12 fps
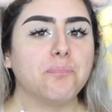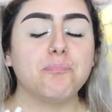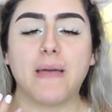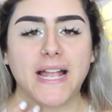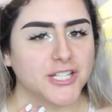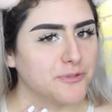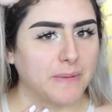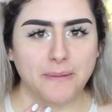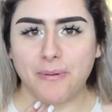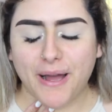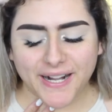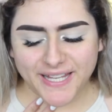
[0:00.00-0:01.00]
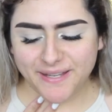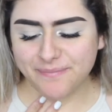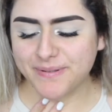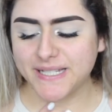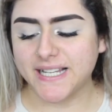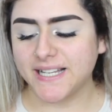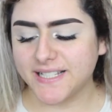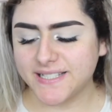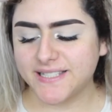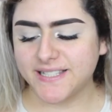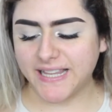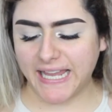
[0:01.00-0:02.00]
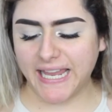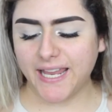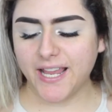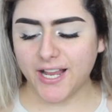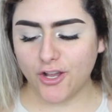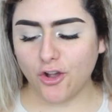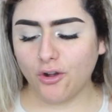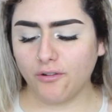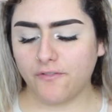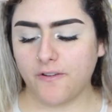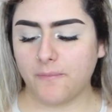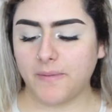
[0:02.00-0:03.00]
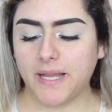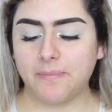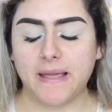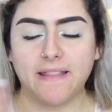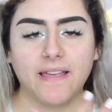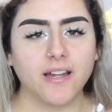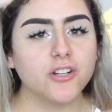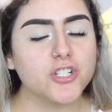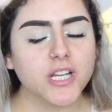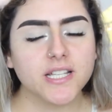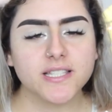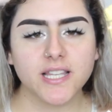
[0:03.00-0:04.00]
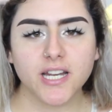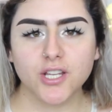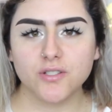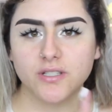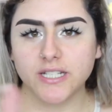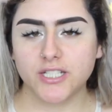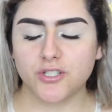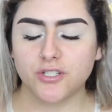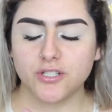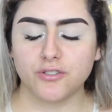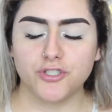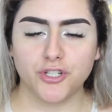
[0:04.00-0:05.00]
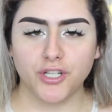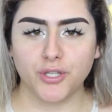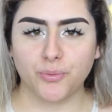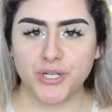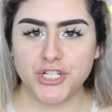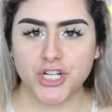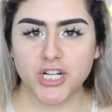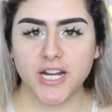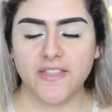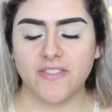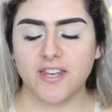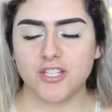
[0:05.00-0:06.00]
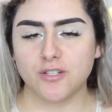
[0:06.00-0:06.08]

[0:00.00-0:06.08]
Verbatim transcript: match my body because they go from like my lighter shades that I use like dur during the winter and then